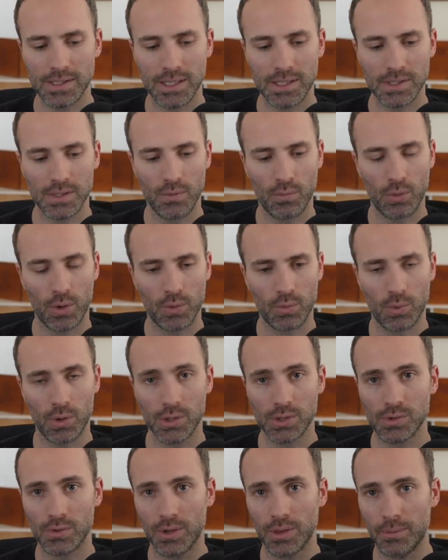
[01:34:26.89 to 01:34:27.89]
sense of what
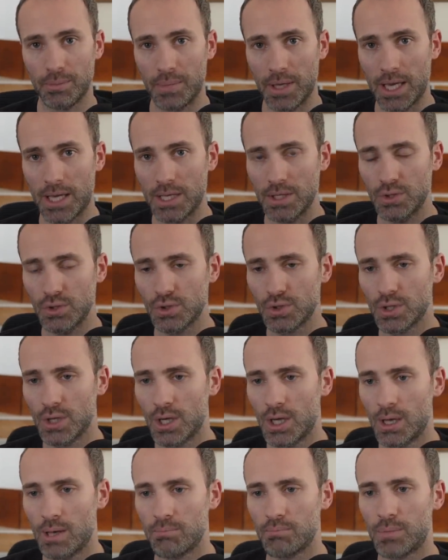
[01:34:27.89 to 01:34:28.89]
words are on the page,
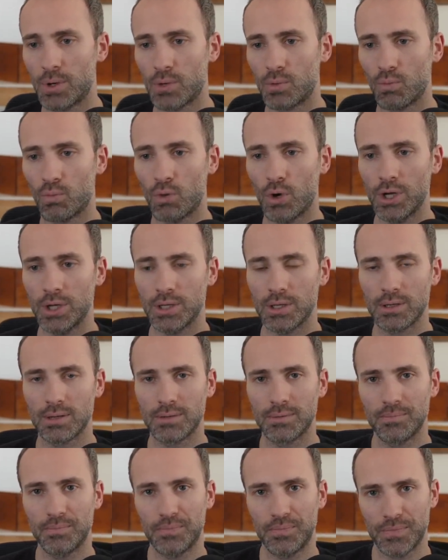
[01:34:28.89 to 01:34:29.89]
but what